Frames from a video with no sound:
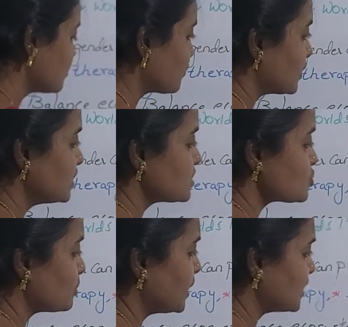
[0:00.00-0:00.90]
In the
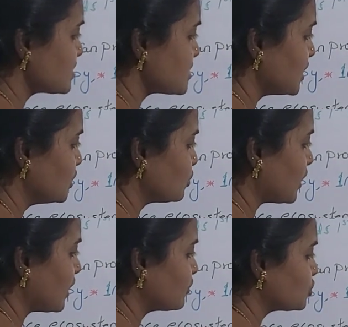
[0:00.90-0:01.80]
somatic cell you
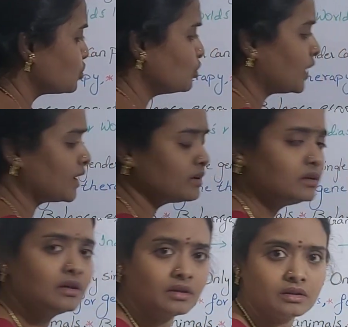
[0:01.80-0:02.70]
have 2N
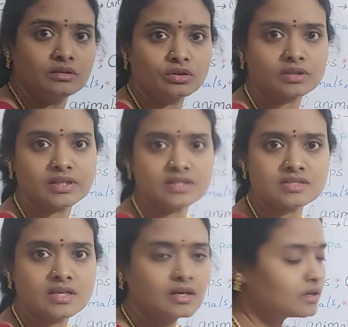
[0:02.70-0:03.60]
nucleus,
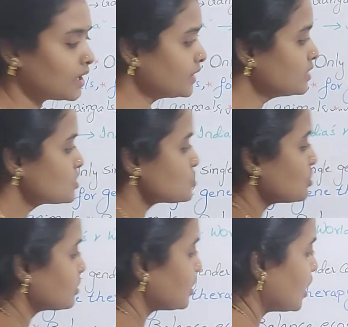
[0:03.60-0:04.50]
right?
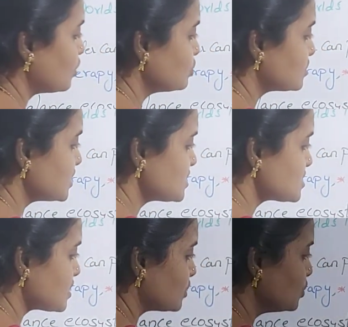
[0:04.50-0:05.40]
So now this
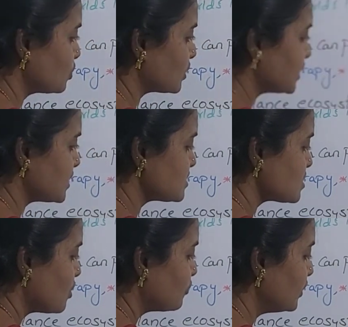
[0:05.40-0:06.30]
nucleus
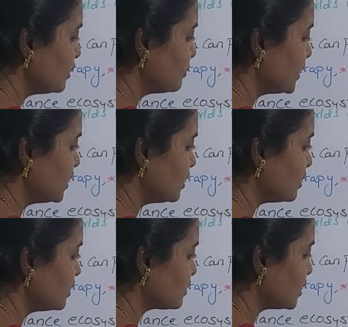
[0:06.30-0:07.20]
will be
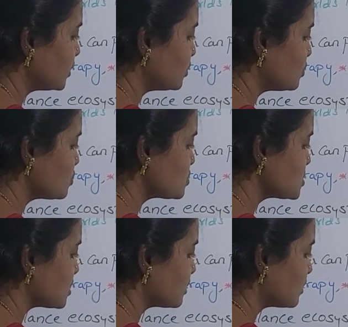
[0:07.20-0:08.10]

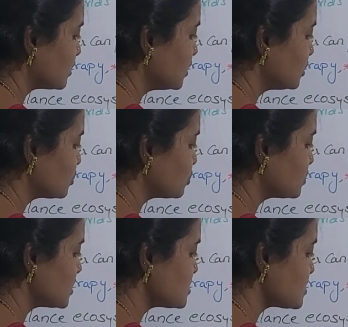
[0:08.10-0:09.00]
introduced into this